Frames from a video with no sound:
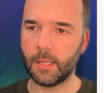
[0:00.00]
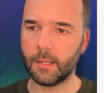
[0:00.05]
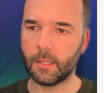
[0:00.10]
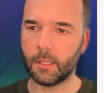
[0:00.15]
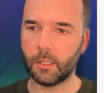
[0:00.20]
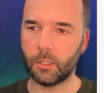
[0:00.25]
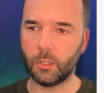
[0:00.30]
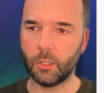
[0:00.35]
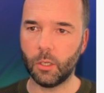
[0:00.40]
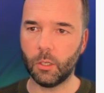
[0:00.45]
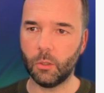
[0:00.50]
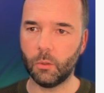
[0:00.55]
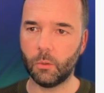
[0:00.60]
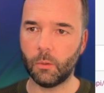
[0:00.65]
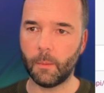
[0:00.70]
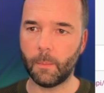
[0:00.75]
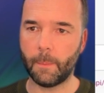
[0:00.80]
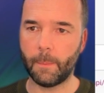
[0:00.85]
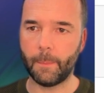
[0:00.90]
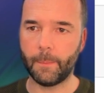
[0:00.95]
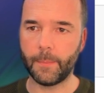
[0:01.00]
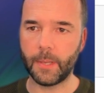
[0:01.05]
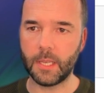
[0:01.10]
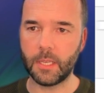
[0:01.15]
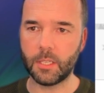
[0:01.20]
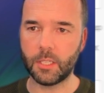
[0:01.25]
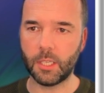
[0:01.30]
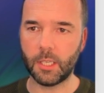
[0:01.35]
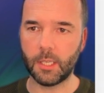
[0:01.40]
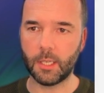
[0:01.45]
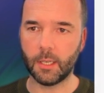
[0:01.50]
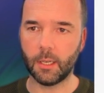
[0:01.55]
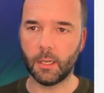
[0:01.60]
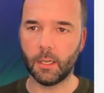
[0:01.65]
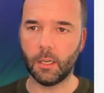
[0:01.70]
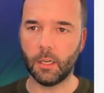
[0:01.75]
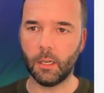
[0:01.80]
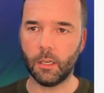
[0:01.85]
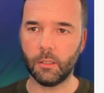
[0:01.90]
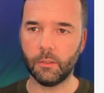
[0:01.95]
the no BG
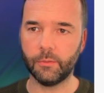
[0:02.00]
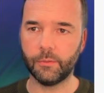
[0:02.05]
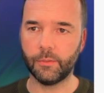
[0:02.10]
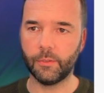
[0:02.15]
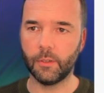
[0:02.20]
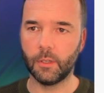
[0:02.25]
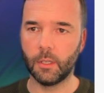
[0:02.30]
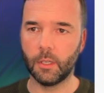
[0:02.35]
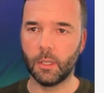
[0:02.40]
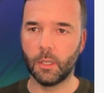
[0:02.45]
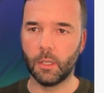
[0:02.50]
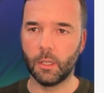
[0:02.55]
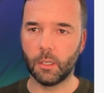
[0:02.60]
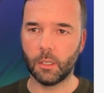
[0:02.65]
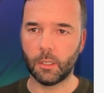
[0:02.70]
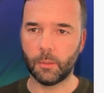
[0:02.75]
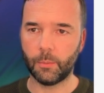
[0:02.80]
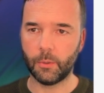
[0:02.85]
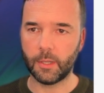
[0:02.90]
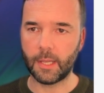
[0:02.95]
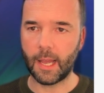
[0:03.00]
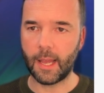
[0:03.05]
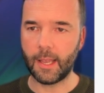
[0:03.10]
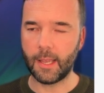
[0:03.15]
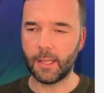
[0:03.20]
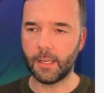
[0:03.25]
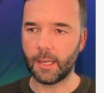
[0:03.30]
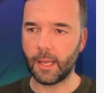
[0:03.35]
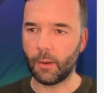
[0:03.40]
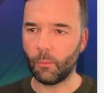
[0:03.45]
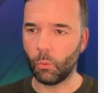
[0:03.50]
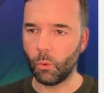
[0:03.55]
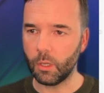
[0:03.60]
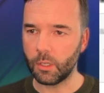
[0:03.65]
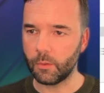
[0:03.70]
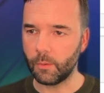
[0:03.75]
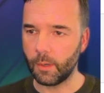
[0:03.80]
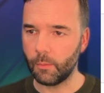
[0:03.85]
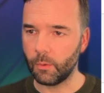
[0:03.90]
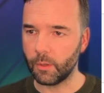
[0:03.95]
off. I'm going to put that in. And what
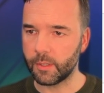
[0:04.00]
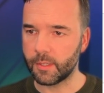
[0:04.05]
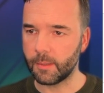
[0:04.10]
do I want to